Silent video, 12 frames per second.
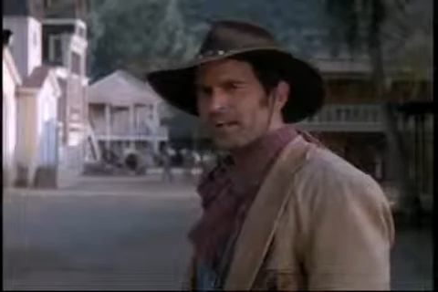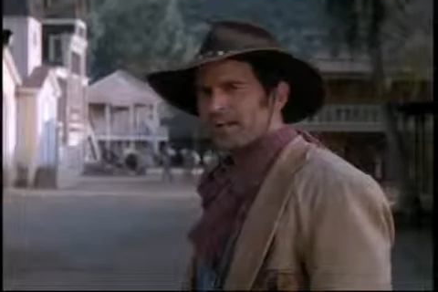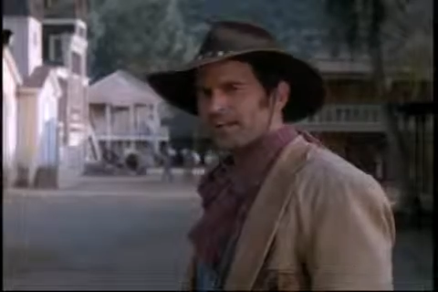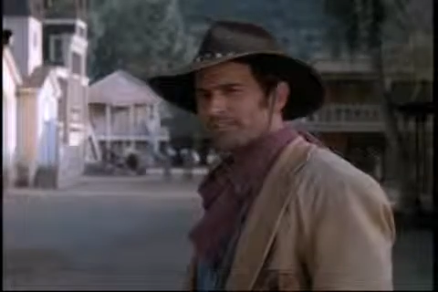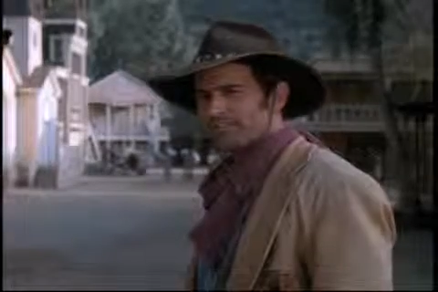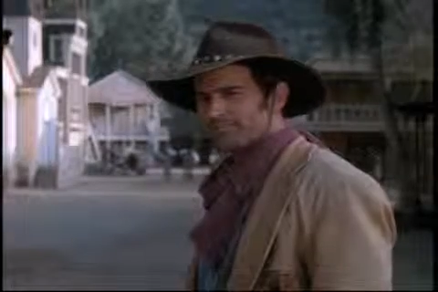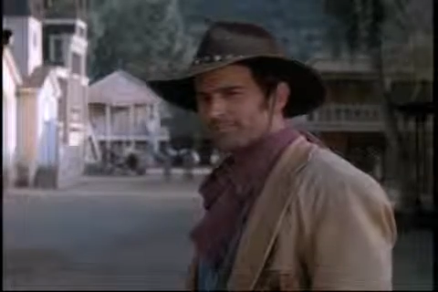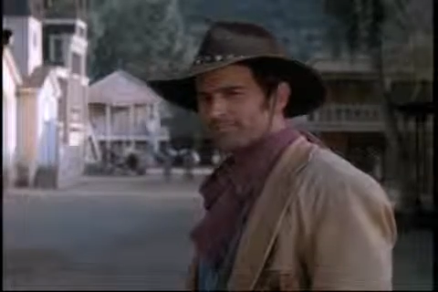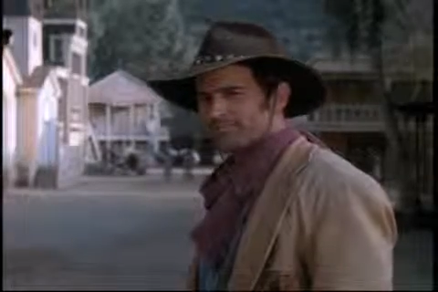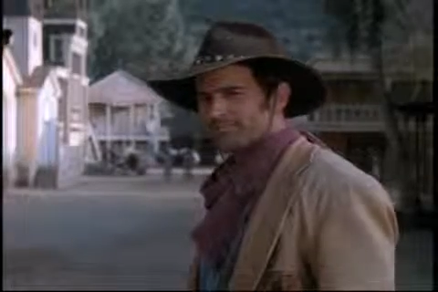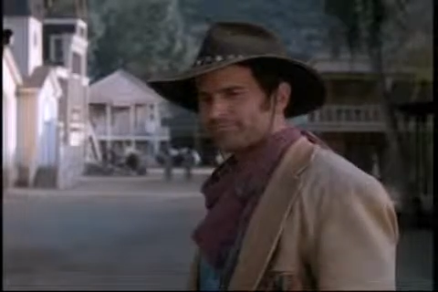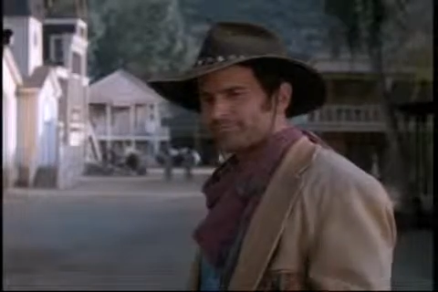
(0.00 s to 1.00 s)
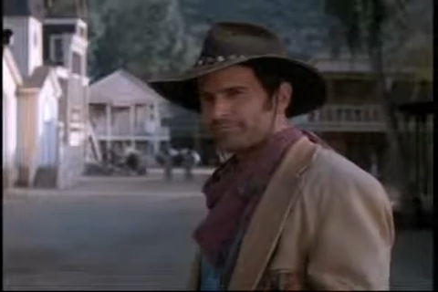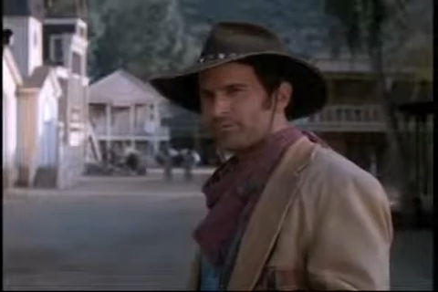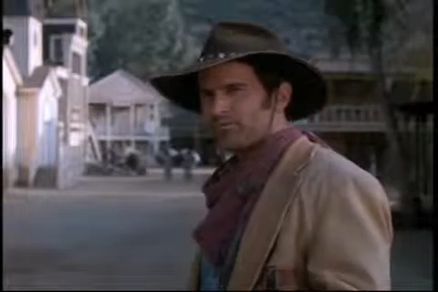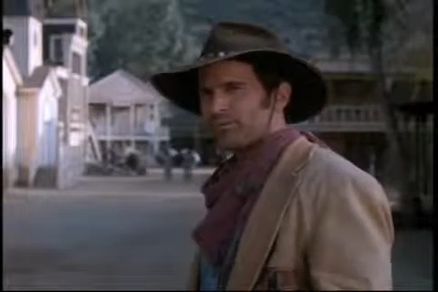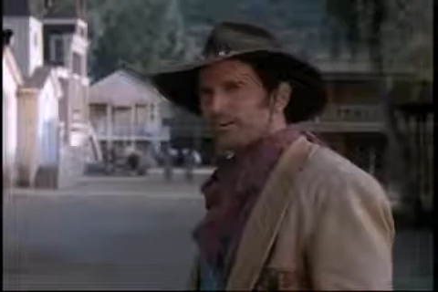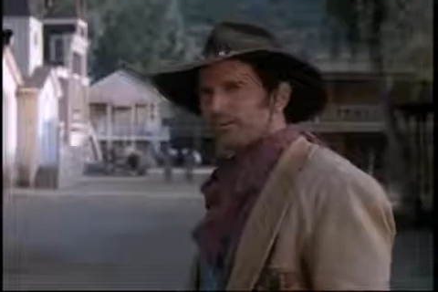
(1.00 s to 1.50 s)
Nah.
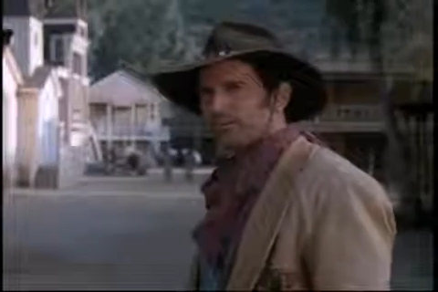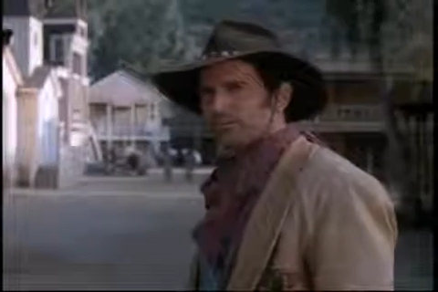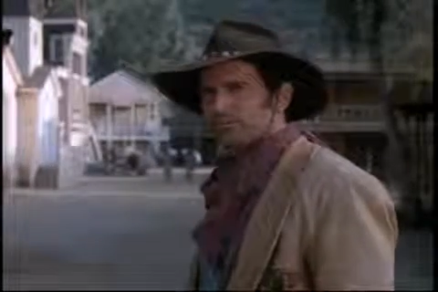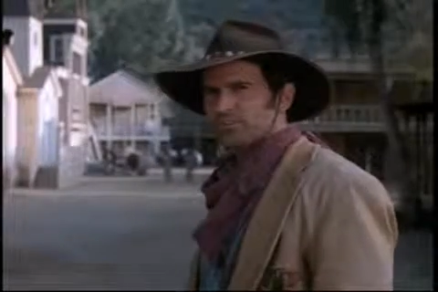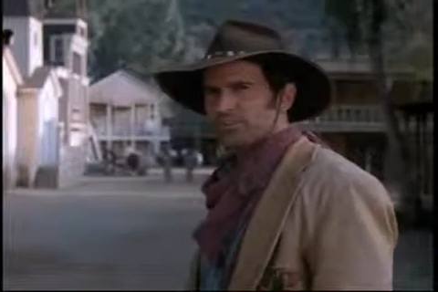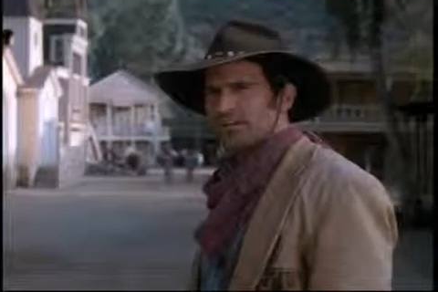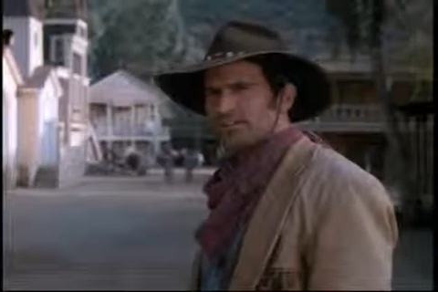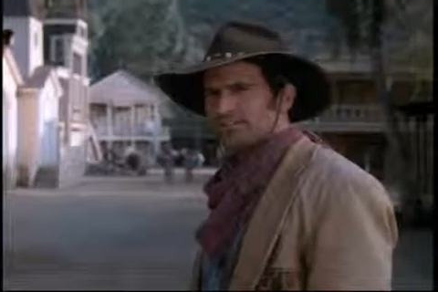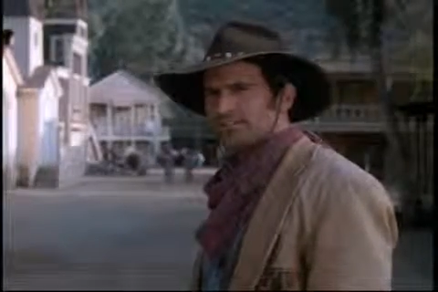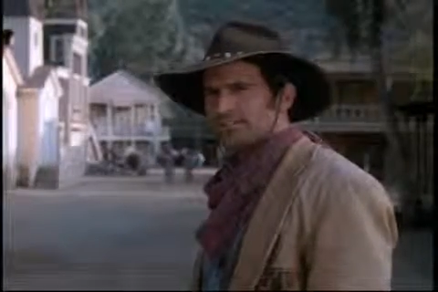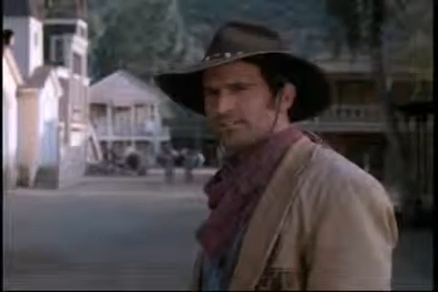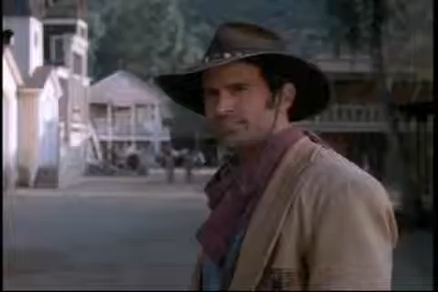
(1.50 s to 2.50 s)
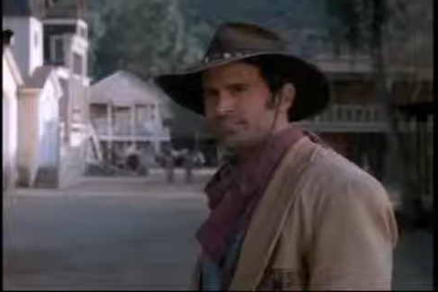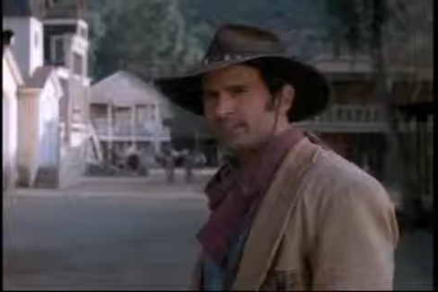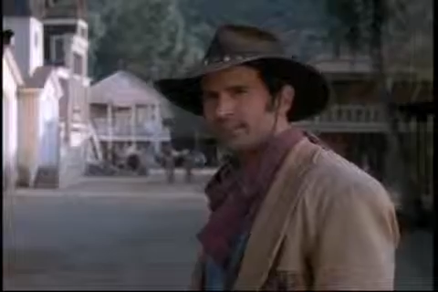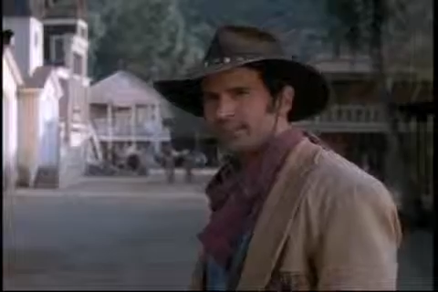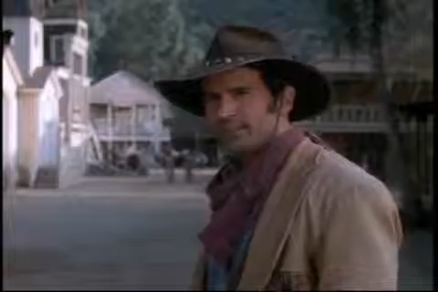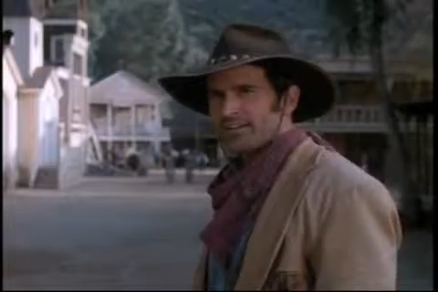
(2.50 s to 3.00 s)
You fired 12 shots.
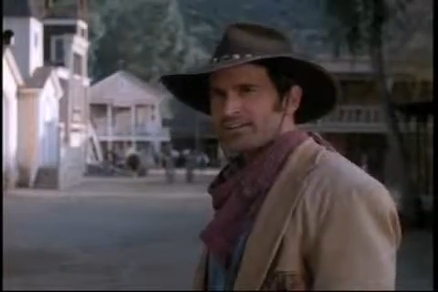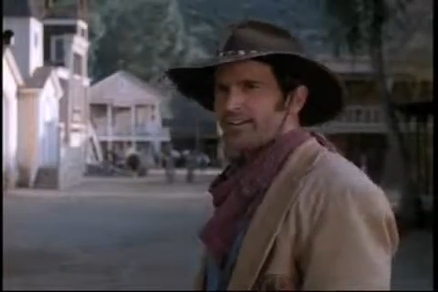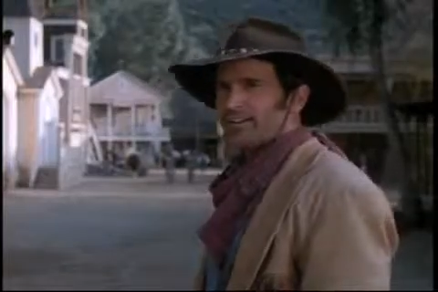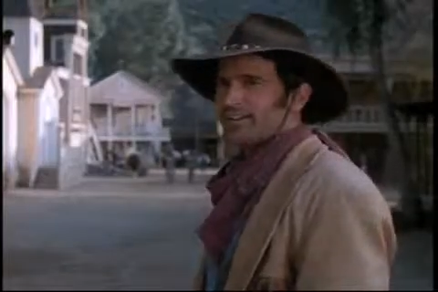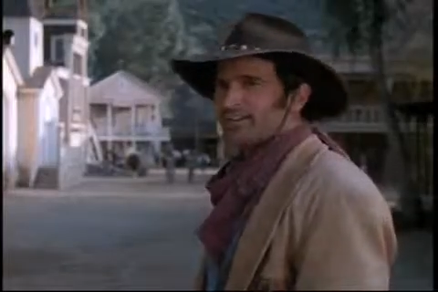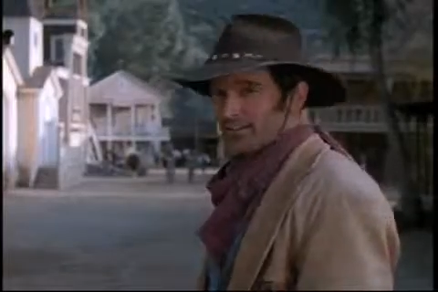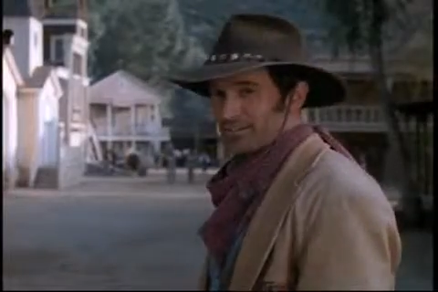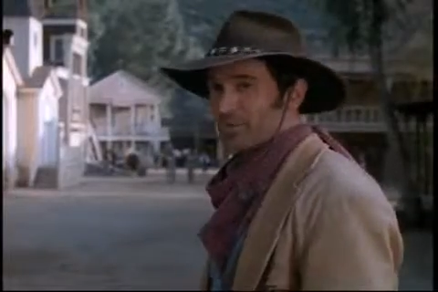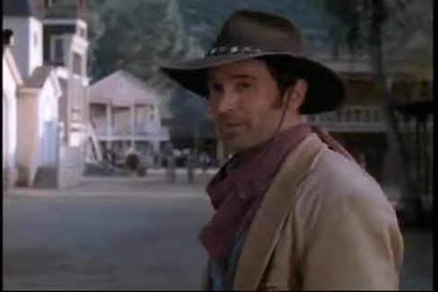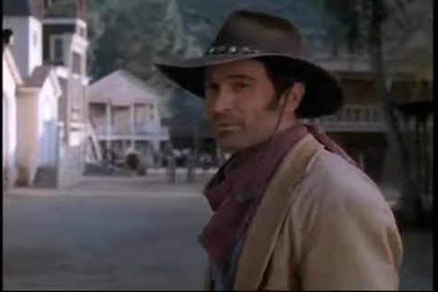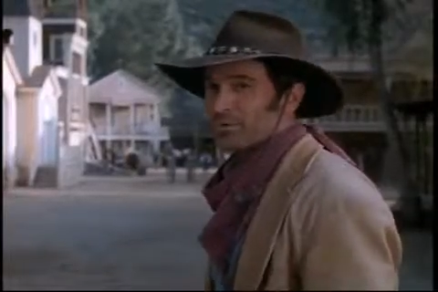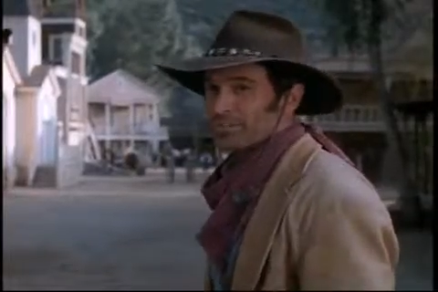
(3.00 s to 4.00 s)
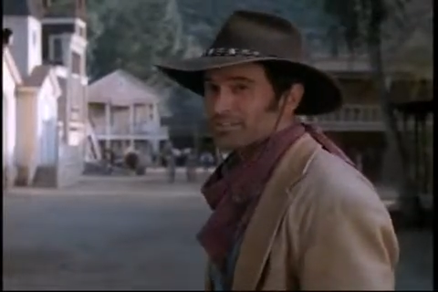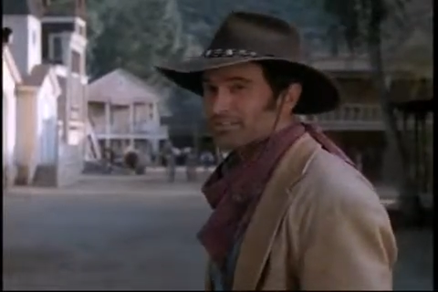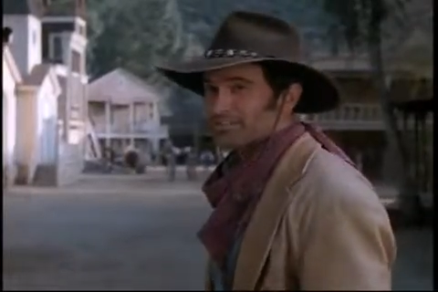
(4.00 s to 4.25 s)
You're out of